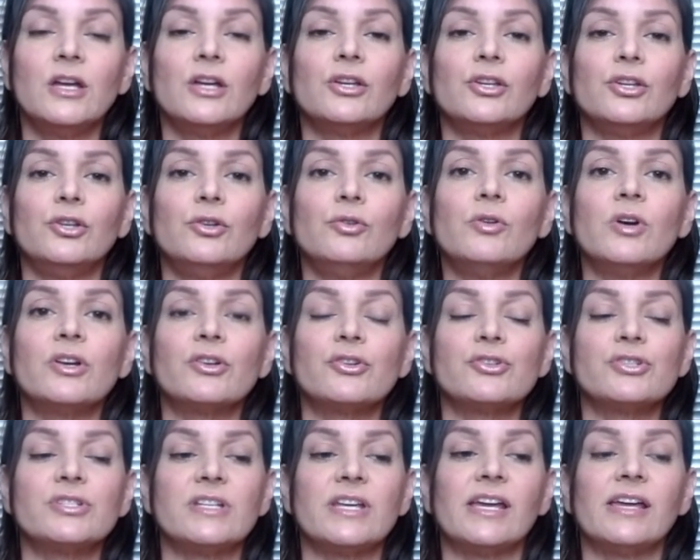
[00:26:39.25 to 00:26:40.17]
You
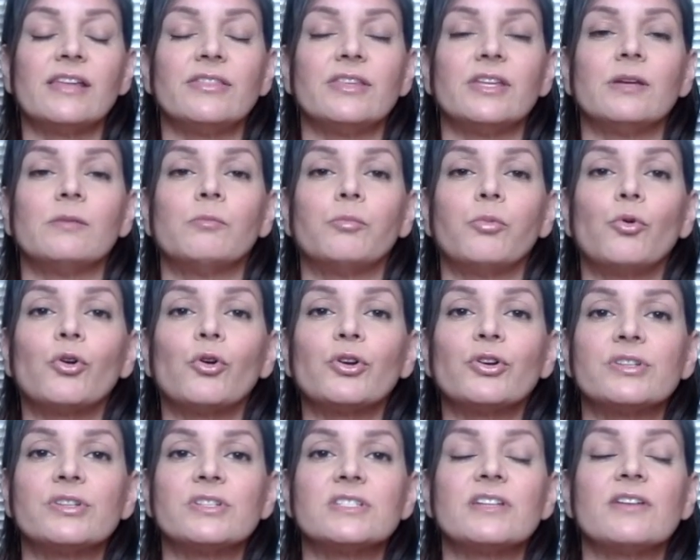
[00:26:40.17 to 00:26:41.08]
understand the
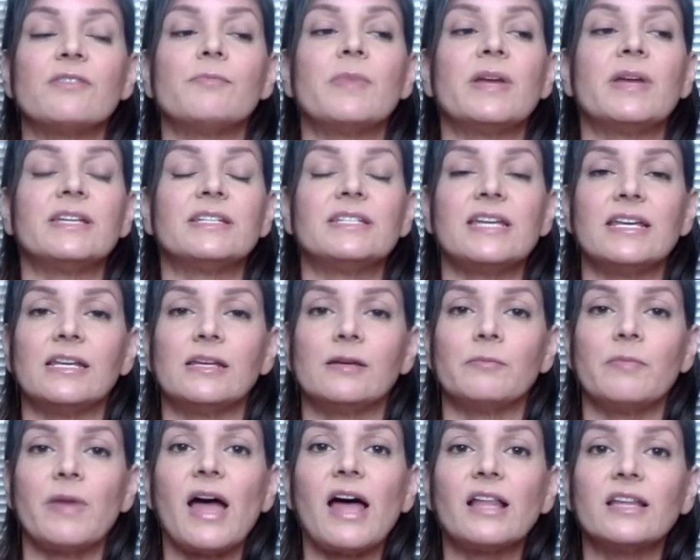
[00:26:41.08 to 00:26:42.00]
importance of maintaining
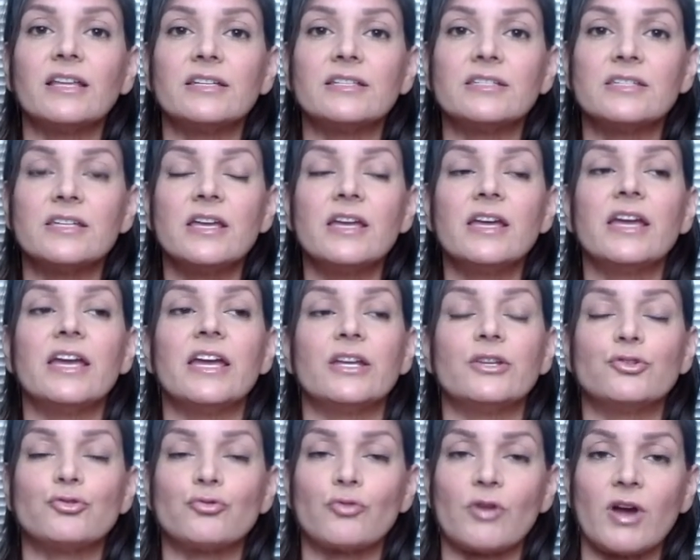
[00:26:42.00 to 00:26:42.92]
balance
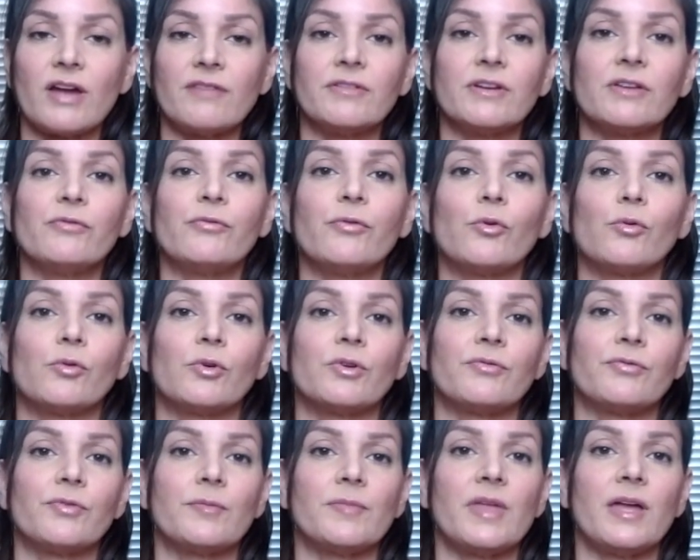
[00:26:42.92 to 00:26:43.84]
and driving forward
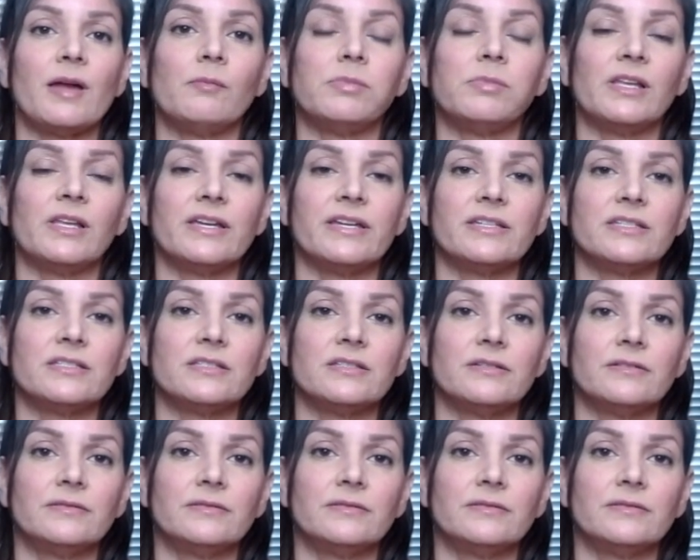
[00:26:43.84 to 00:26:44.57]
from that place.